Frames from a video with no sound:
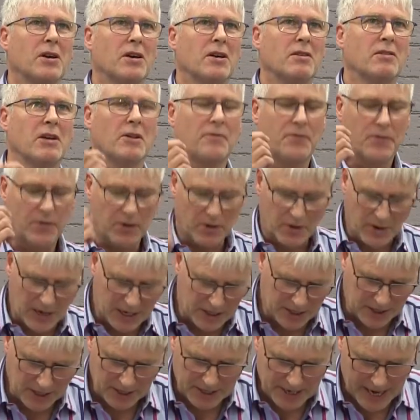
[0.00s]
that there
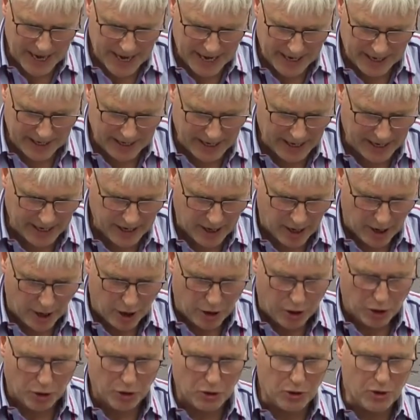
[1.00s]
is a deity
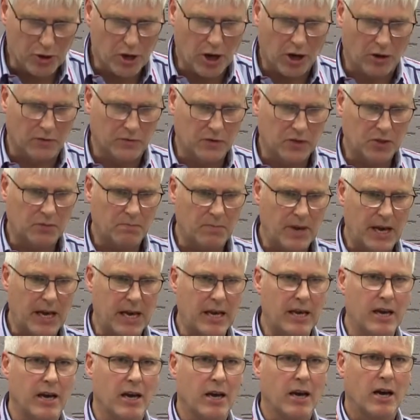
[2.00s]
who loves
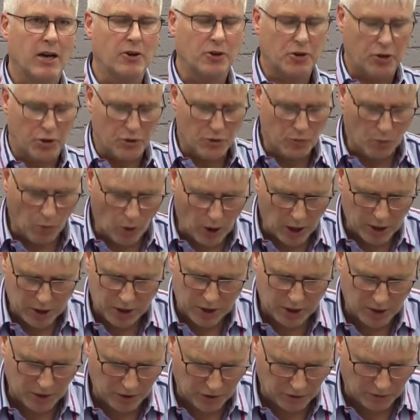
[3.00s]
me and who
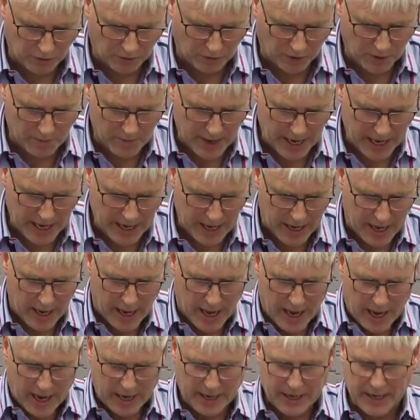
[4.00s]
watches over me
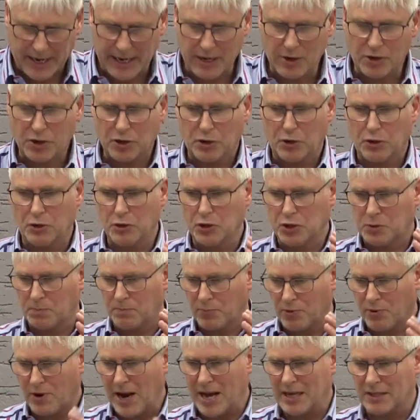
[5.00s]
and into whose
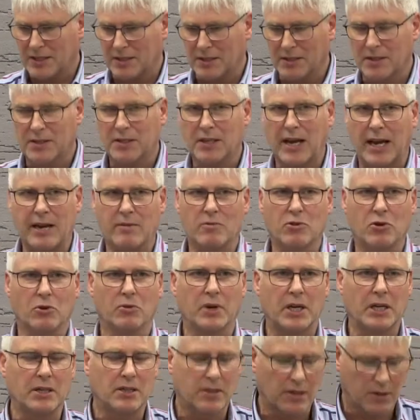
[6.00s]
presence I'm
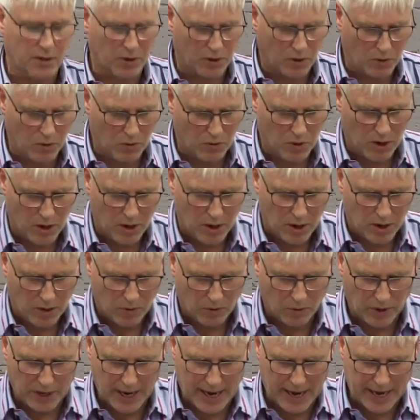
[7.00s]
going to go
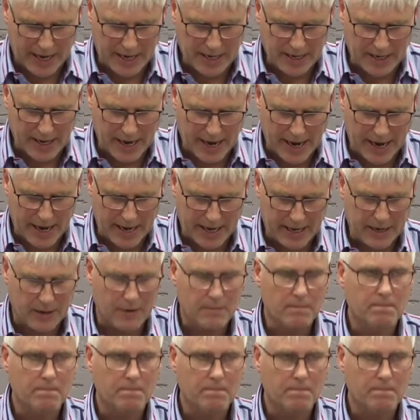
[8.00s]
when I die.